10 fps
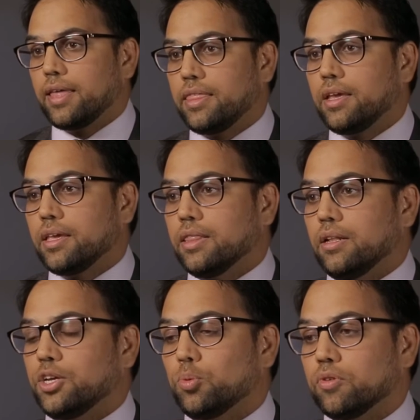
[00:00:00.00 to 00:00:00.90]
I think in
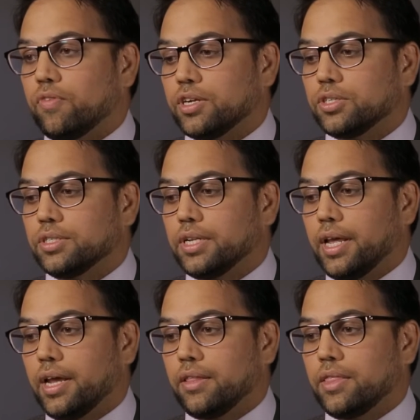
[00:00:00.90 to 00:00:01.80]
the legal profession
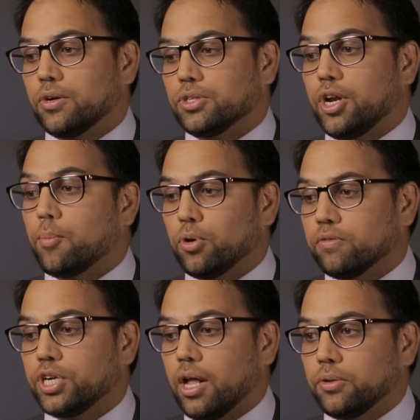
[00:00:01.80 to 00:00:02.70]
today, there's a number
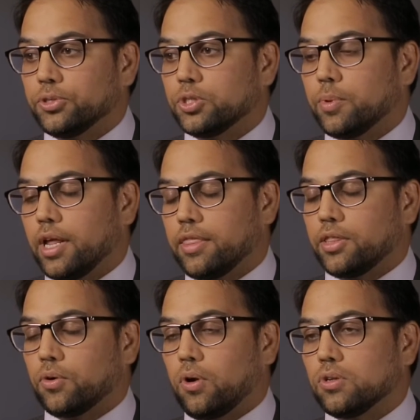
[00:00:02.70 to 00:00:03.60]
of challenges, but I
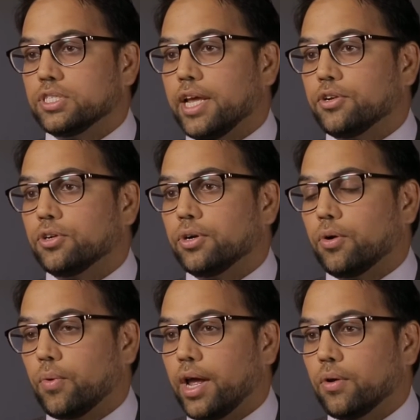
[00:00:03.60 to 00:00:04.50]
think they're all centered
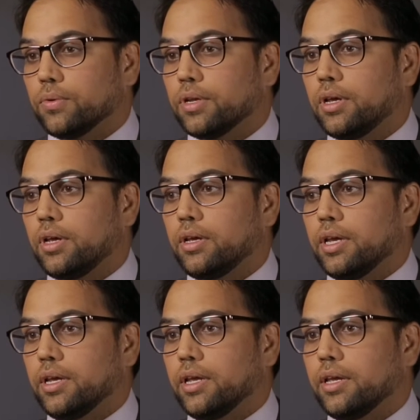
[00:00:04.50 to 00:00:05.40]
around
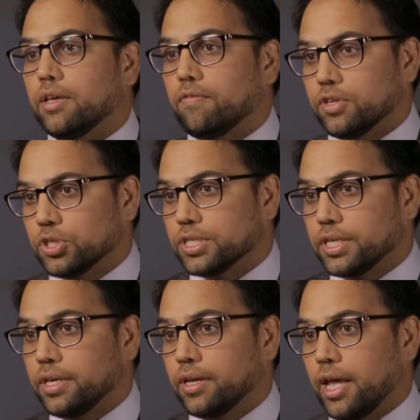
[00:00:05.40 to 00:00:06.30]

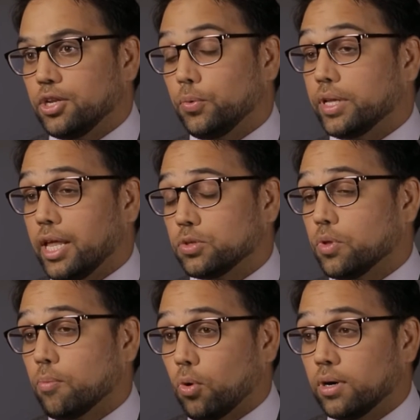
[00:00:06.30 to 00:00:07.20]
efficiency and doing less
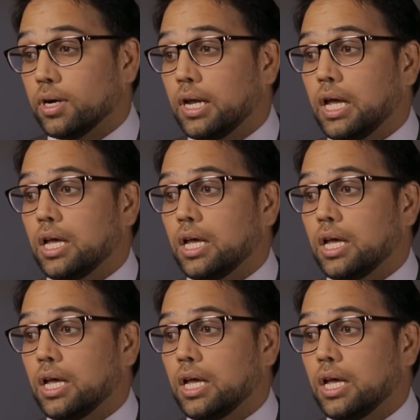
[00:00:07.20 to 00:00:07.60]
with more.